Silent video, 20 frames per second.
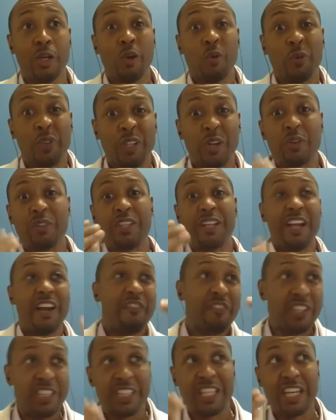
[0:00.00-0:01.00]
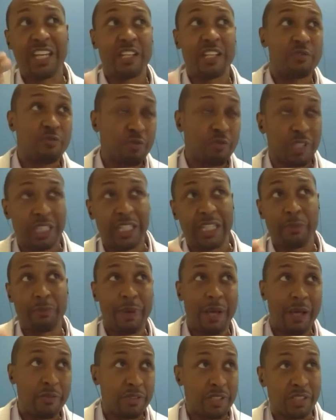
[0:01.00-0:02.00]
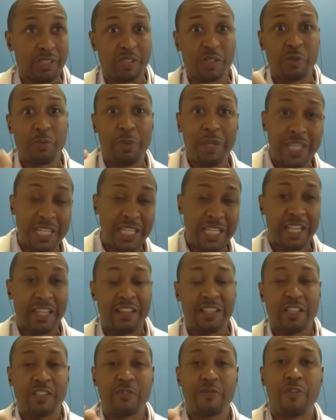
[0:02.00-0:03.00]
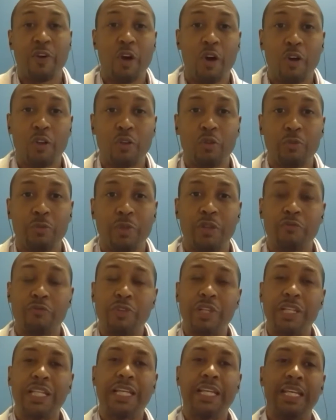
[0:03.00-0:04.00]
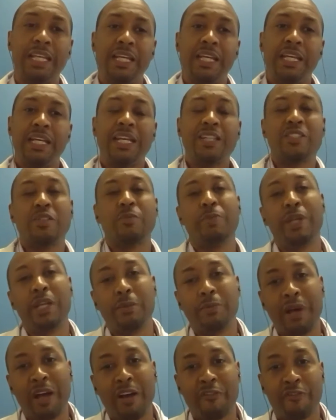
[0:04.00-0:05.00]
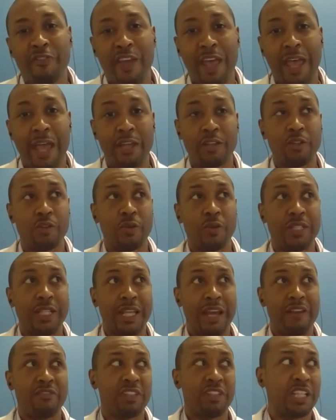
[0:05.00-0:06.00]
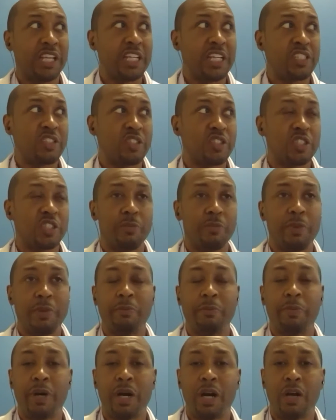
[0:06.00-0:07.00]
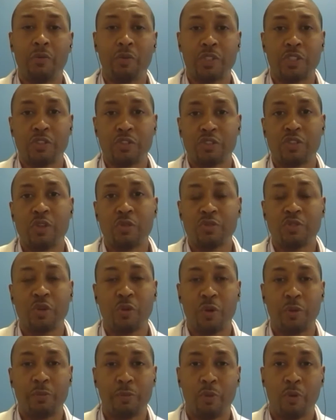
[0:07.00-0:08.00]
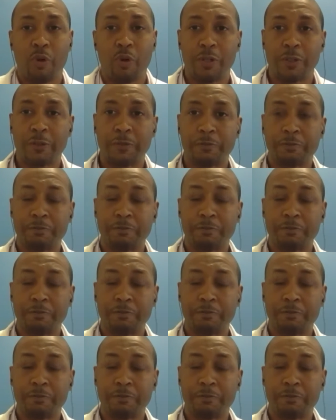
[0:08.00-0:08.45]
we know that everything is really about this speed and this volume, but really it should be about value and that relationship and bond, which is so, so important.